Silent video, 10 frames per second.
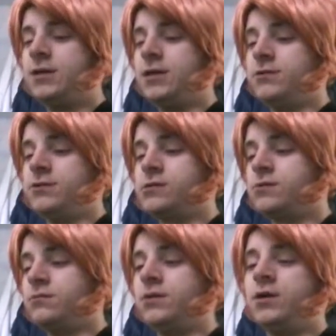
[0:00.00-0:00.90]
Anyways,
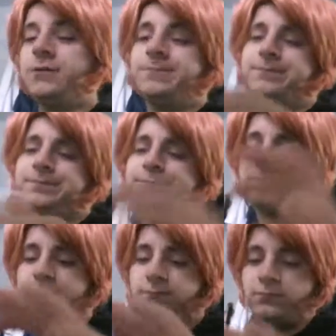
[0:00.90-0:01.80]
um,
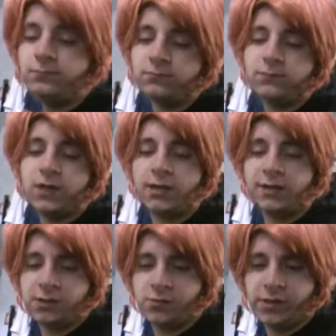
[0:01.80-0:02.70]
I need
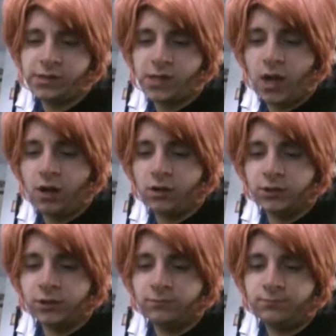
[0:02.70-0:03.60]
this wig
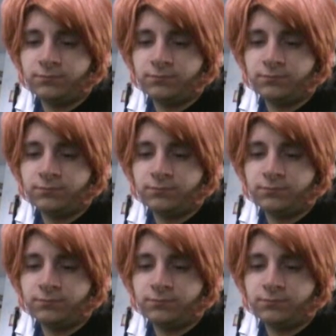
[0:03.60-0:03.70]
styled